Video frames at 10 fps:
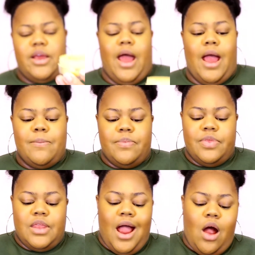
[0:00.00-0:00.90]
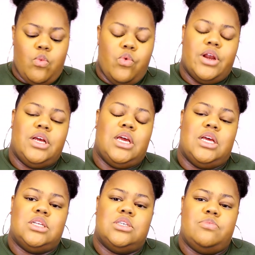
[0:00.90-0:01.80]
I'm not wanting
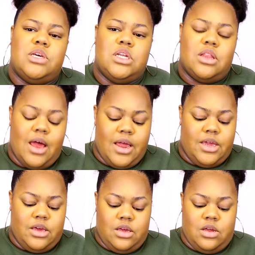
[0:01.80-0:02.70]
it to be like